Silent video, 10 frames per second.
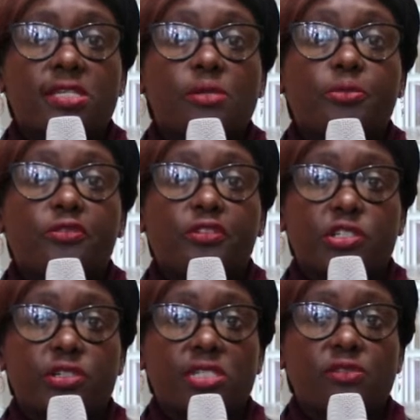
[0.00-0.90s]
as a
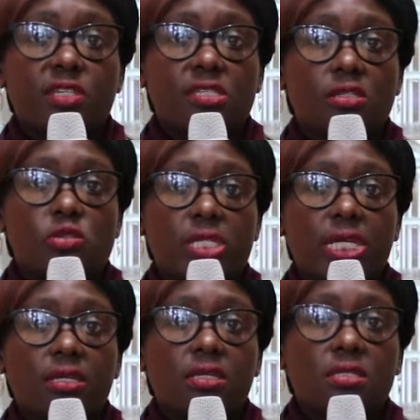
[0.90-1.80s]
profession is facing
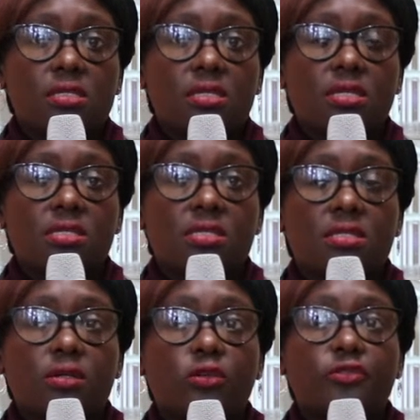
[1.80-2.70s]
today
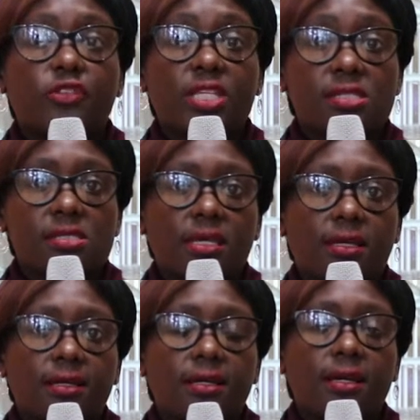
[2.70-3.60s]
is
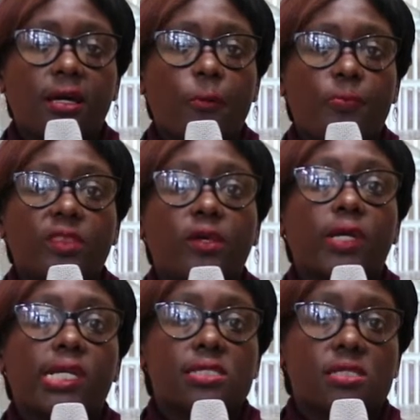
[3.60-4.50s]
convincing the
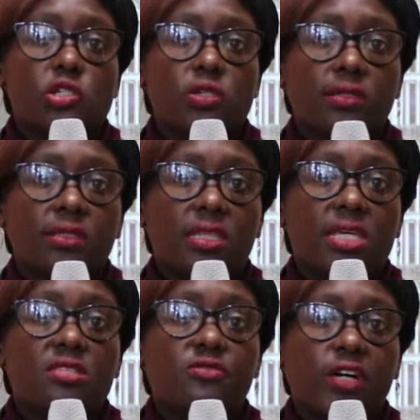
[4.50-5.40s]
organization that
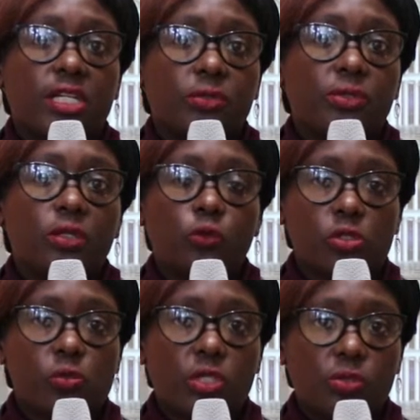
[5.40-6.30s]
there is value in
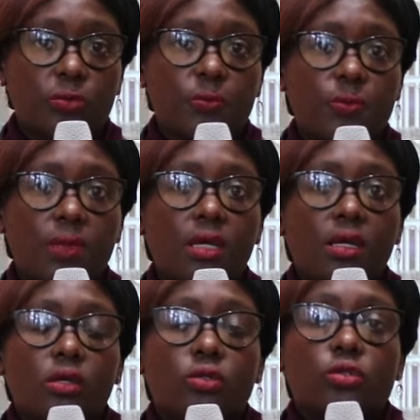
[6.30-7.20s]
what we do.
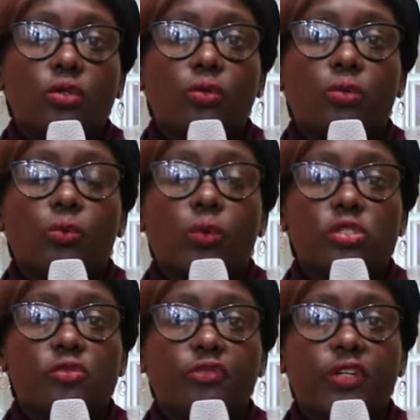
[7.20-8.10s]
So
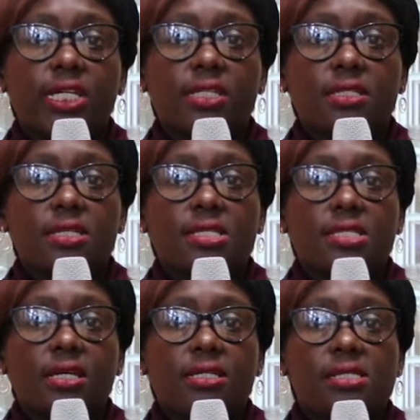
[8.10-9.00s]
what you find
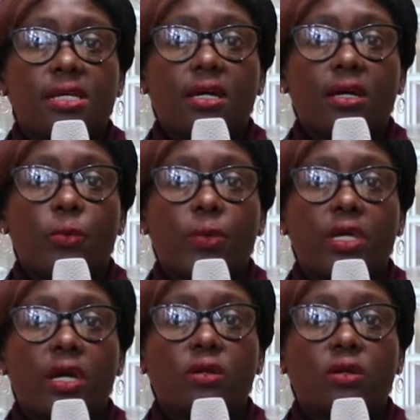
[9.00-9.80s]
is that we are